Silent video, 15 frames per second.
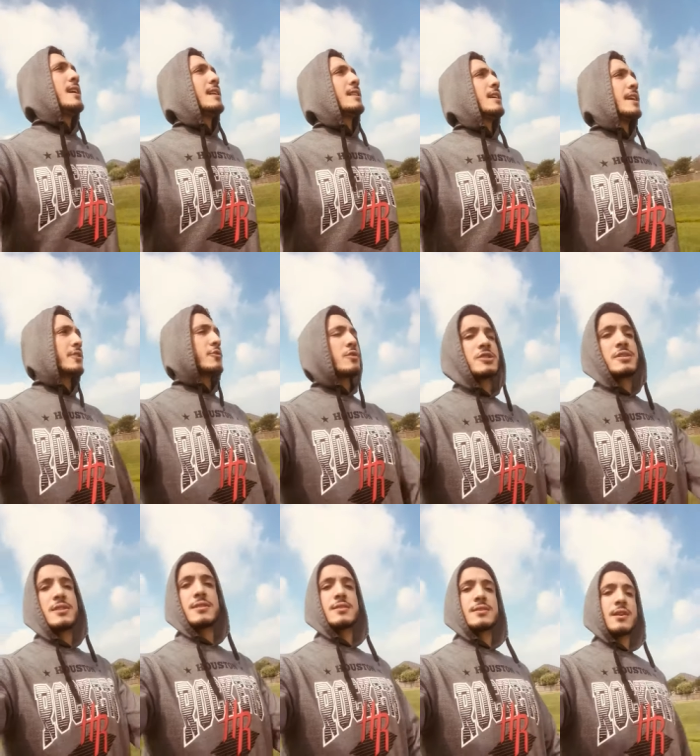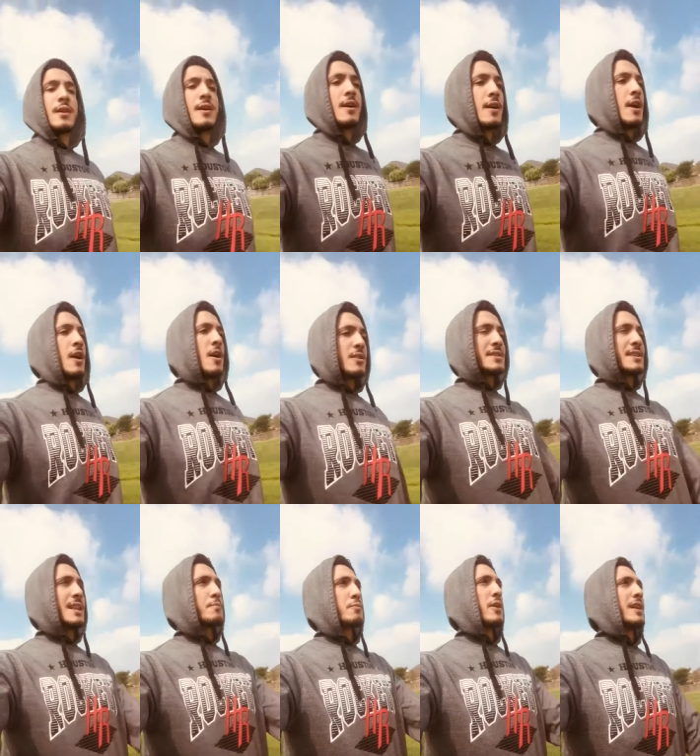a lot of Christians are
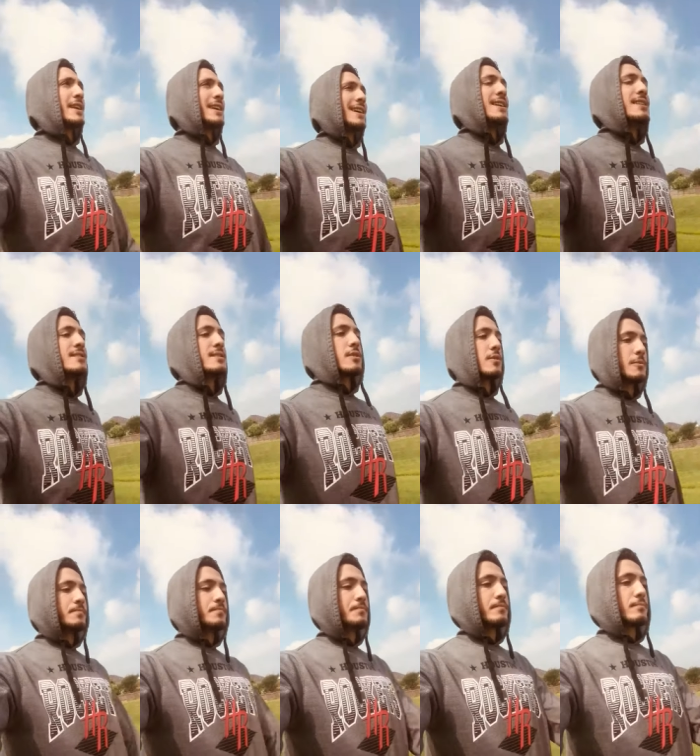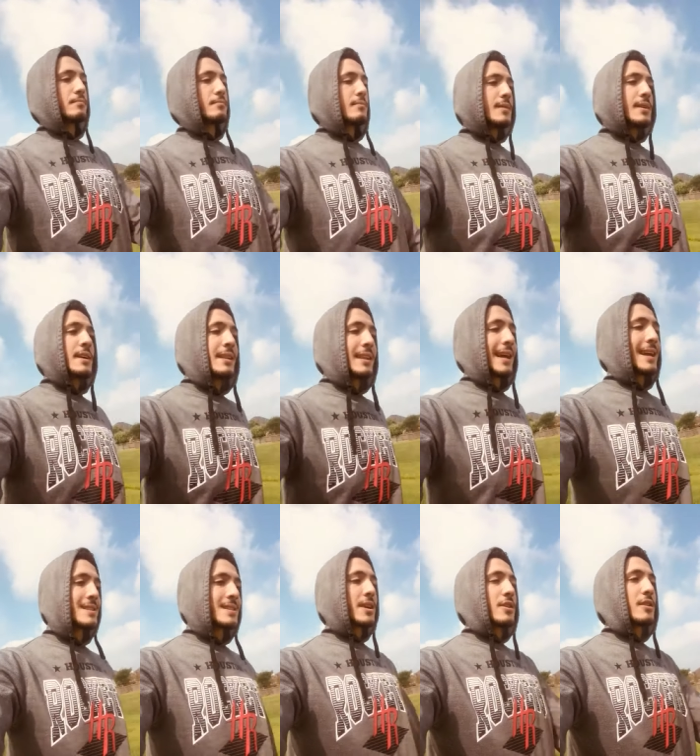celebrating Easter. And like I
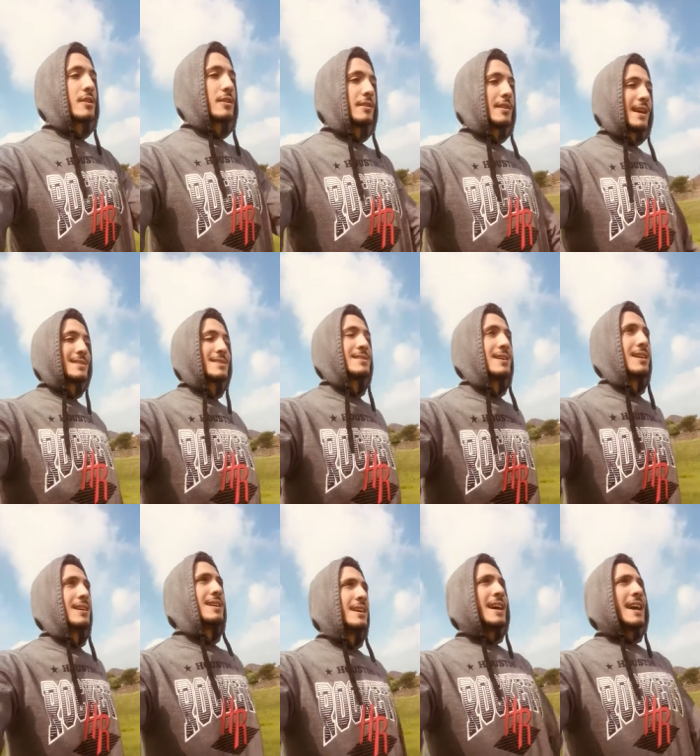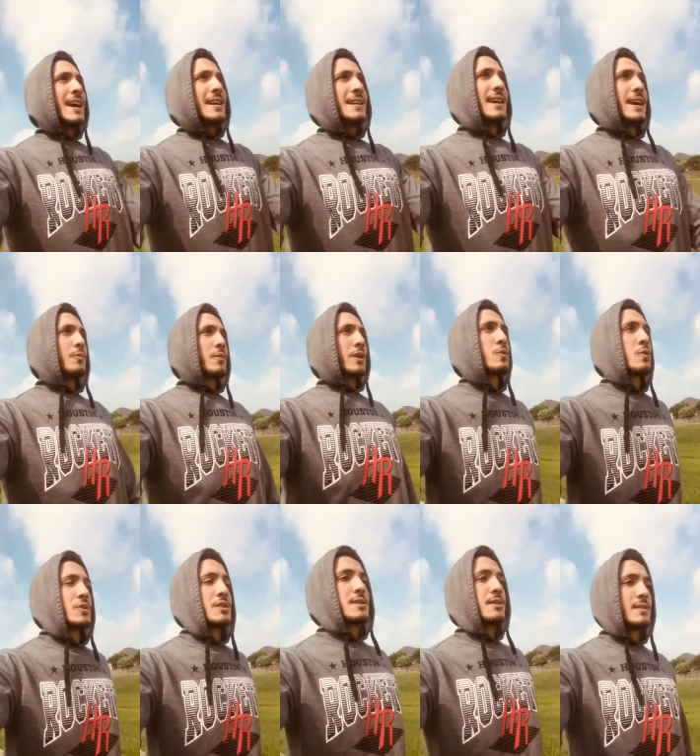said earlier, that's the day where
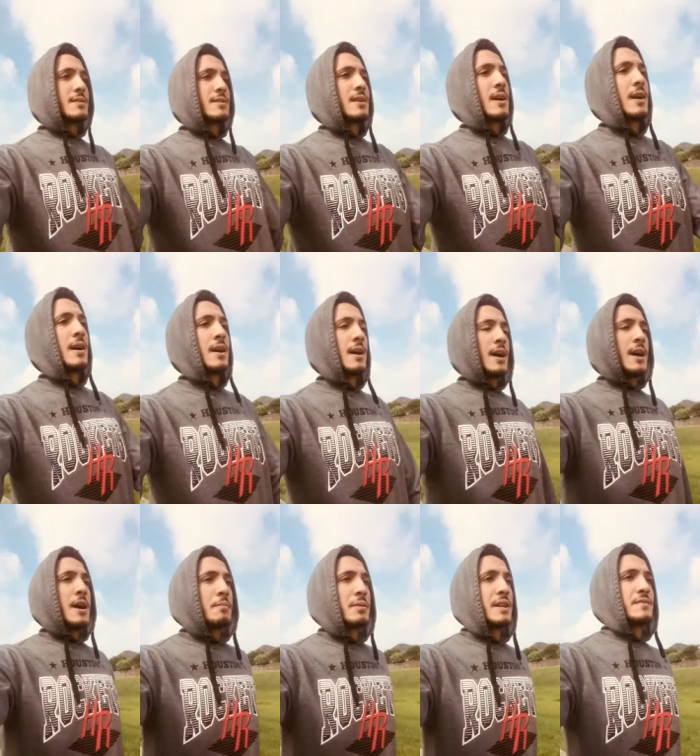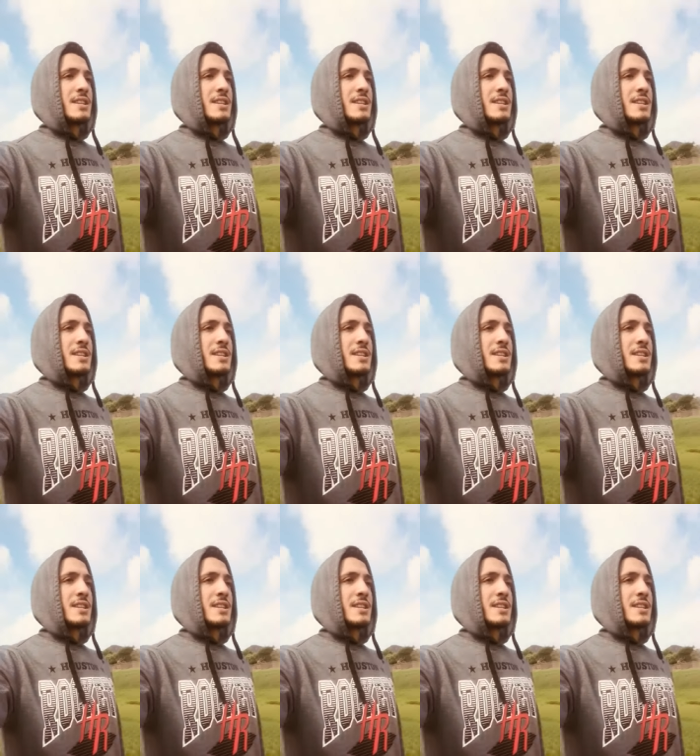Christians believe